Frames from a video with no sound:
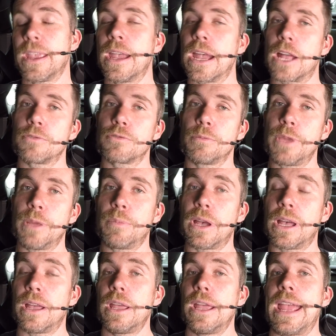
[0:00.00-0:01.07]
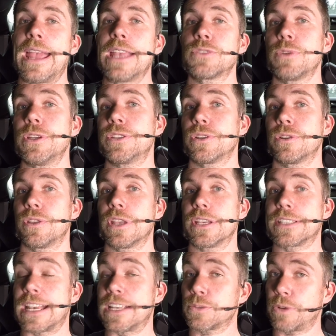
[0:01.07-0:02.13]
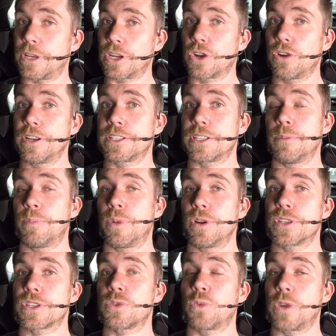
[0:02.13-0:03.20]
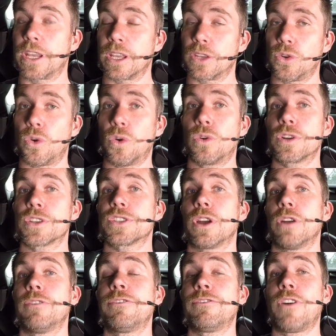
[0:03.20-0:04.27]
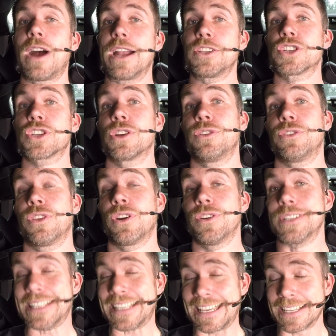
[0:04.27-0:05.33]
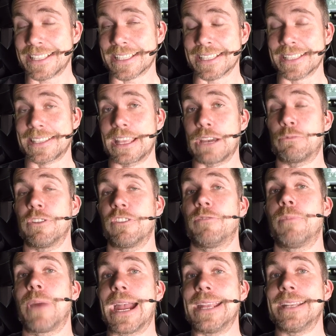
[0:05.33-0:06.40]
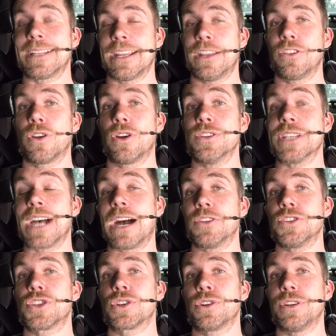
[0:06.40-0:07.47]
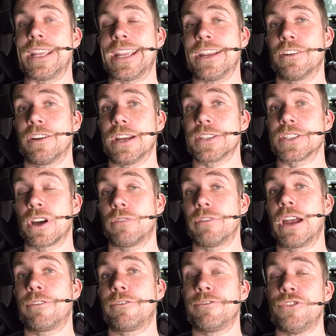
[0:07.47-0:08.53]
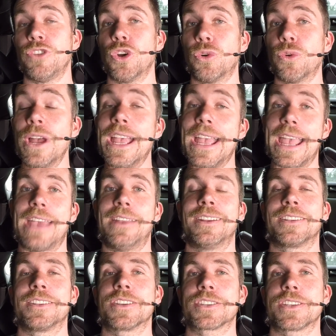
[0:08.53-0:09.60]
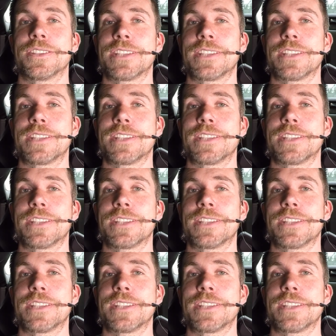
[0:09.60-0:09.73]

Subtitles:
And remember, as we do this, as we increase the boost, we can also fine-tune those guesses that we've made in those untuned areas of our fuel and ignition